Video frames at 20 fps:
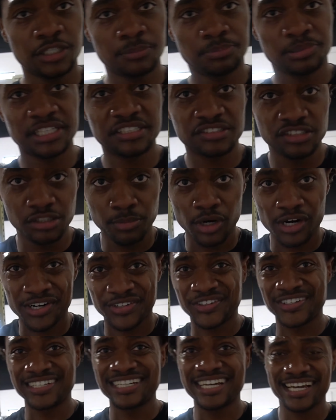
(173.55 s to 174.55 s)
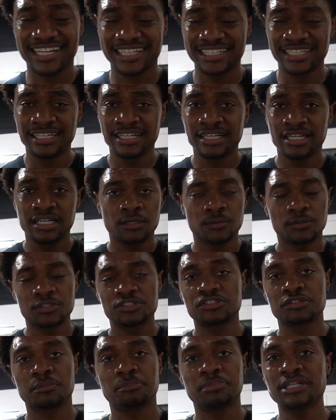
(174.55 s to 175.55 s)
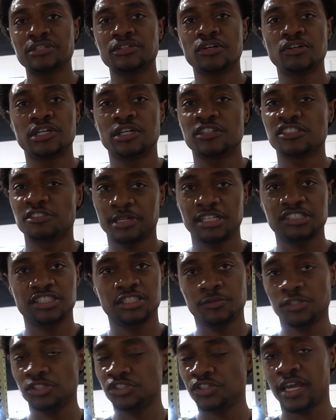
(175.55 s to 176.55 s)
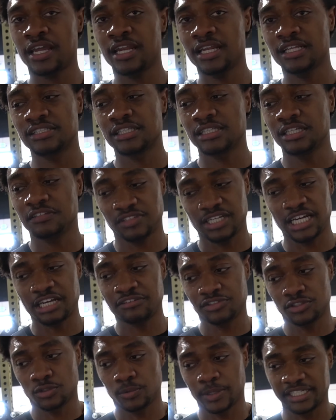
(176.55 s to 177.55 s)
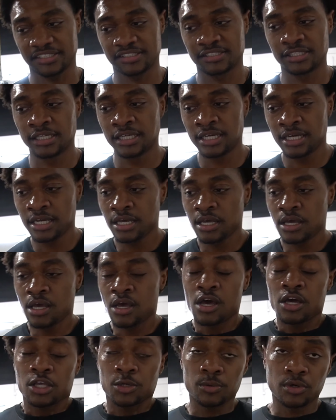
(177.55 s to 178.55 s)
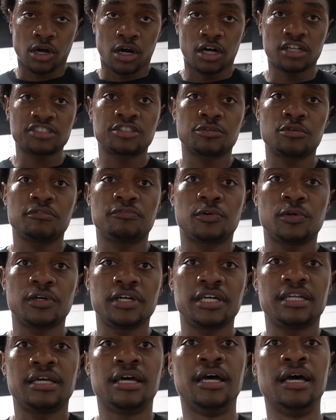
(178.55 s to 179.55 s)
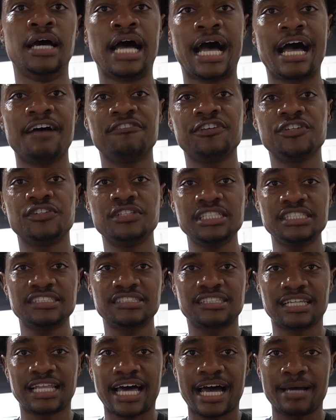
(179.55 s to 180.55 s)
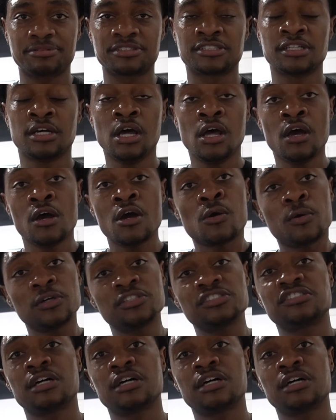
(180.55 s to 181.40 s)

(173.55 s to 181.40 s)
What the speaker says: up placing the bar on their neck, which is a big no-no, especially once you get into lifting heavier weights. You want to also avoid having your knees collapse, which is